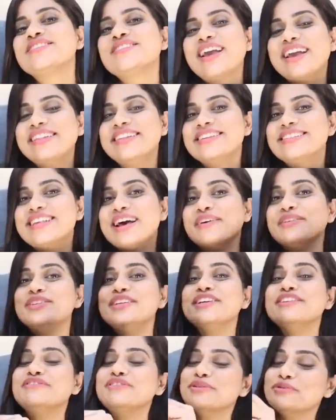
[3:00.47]
Try this
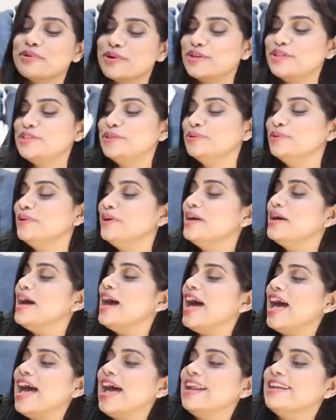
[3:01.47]
out if you want to,
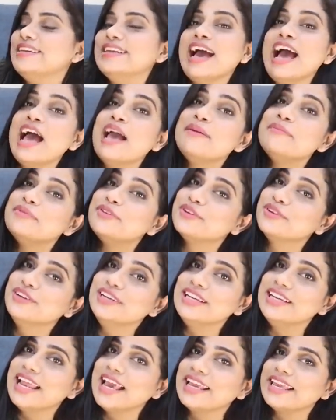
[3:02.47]
and I'm
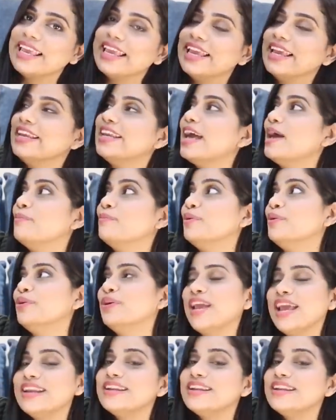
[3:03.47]
really liking it. I'm going to get